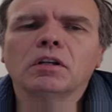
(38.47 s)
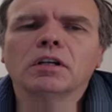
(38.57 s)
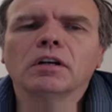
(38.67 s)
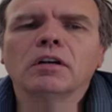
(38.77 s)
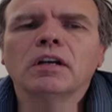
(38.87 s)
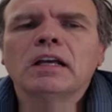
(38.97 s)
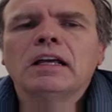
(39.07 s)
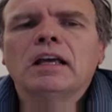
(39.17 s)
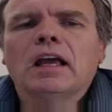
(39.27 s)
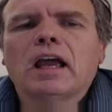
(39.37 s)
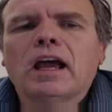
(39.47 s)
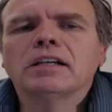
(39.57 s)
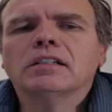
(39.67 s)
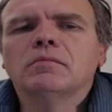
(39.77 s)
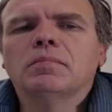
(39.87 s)
the year
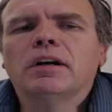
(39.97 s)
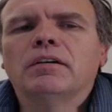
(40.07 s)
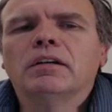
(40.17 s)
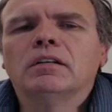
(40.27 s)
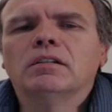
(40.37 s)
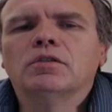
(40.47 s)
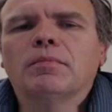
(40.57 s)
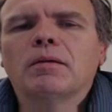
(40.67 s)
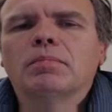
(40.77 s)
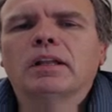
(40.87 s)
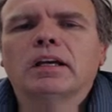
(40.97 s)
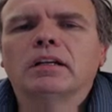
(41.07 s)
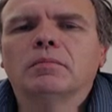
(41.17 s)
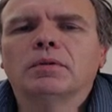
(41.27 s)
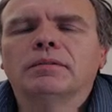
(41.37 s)
as comparing to my plan
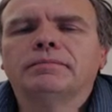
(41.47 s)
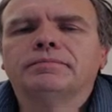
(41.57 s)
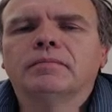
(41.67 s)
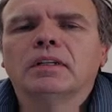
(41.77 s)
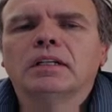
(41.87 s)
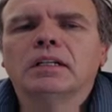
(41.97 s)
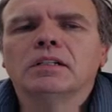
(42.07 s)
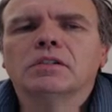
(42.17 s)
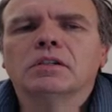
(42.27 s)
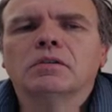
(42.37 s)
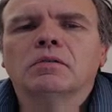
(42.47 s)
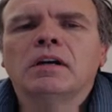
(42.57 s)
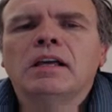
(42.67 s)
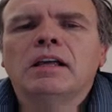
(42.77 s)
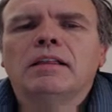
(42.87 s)
number. So
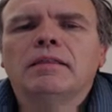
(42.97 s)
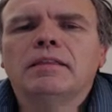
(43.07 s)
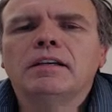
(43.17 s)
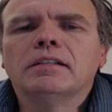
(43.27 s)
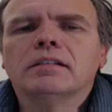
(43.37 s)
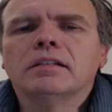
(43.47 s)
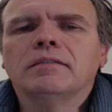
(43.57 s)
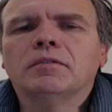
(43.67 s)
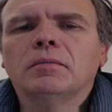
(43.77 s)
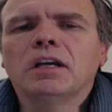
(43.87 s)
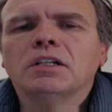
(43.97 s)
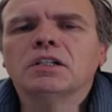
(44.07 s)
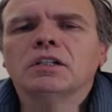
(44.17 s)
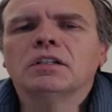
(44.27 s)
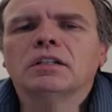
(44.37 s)
this
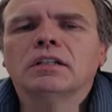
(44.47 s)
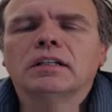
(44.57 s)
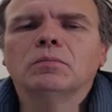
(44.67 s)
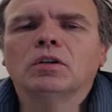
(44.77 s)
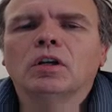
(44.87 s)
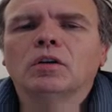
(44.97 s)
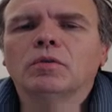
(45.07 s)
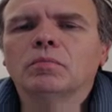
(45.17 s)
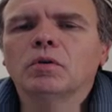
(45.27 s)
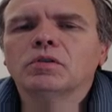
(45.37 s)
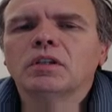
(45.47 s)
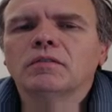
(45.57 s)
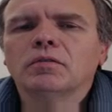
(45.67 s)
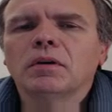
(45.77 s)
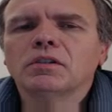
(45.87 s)
information, along with most of the
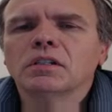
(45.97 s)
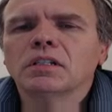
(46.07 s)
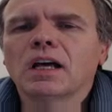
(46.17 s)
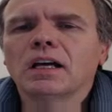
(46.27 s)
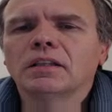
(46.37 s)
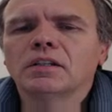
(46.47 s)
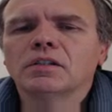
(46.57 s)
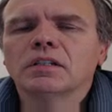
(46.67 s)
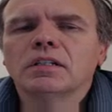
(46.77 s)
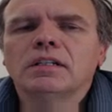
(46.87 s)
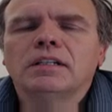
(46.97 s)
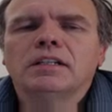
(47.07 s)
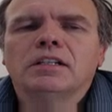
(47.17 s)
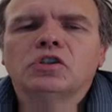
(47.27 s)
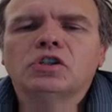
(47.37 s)
information that's on this
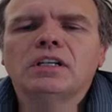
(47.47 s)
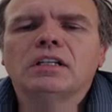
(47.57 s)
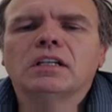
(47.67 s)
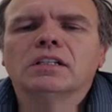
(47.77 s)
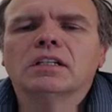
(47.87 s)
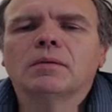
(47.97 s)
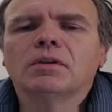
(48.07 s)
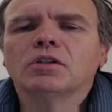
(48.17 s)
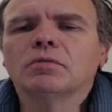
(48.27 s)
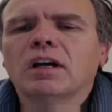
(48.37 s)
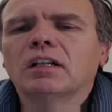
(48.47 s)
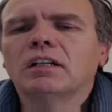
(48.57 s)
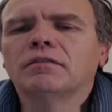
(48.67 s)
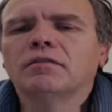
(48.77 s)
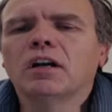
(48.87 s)
sheet, is coming
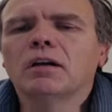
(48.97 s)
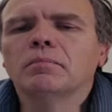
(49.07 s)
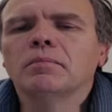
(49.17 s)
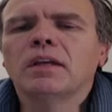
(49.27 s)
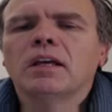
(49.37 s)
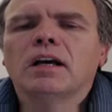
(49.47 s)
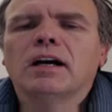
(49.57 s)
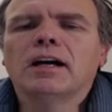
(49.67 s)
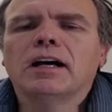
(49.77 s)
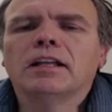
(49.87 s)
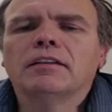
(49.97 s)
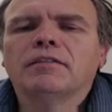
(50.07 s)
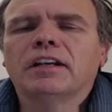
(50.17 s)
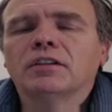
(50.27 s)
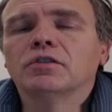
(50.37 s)
directly from the
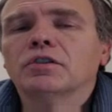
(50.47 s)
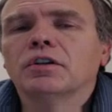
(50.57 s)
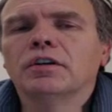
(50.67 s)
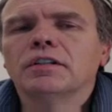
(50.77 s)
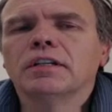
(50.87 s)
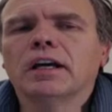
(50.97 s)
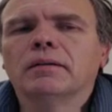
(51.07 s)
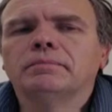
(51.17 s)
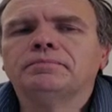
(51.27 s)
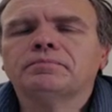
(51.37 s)
Financials Current tab.